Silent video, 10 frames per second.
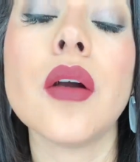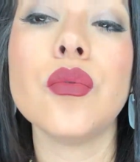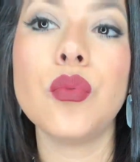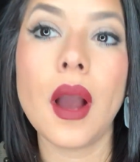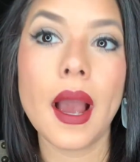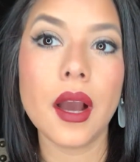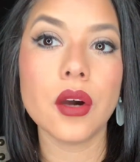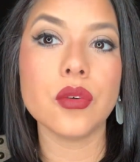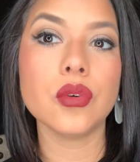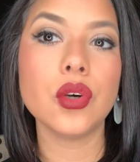Wow,
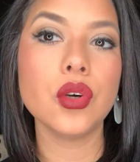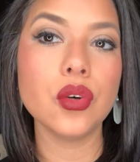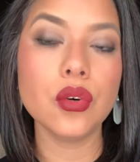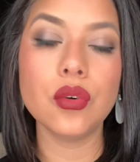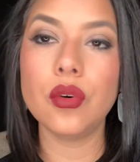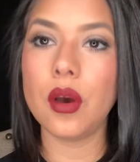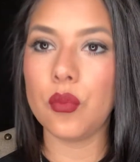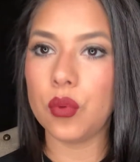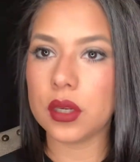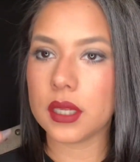who
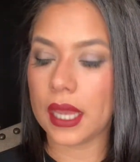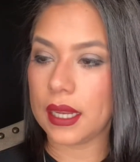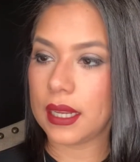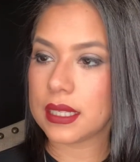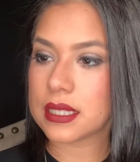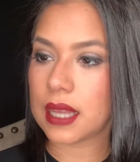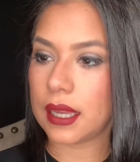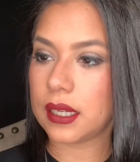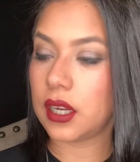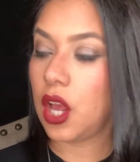would get
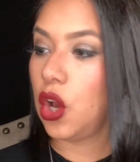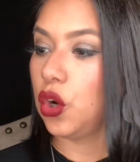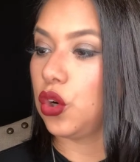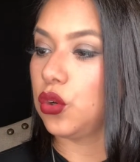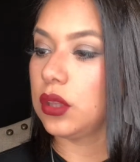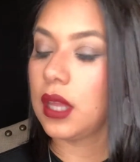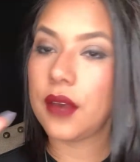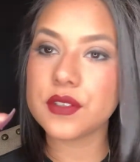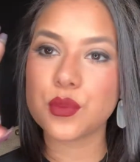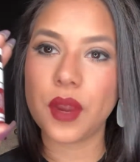excited? Who
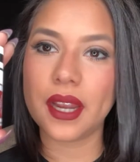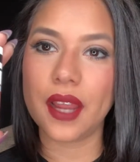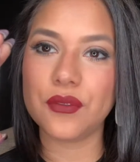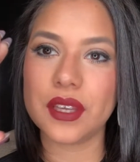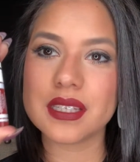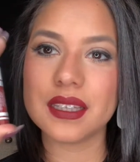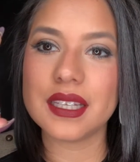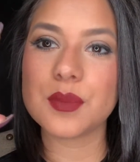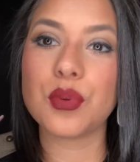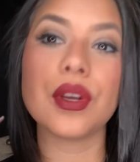loves Red Envy? Isn't this
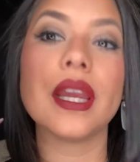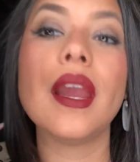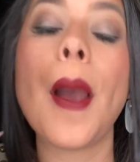pretty?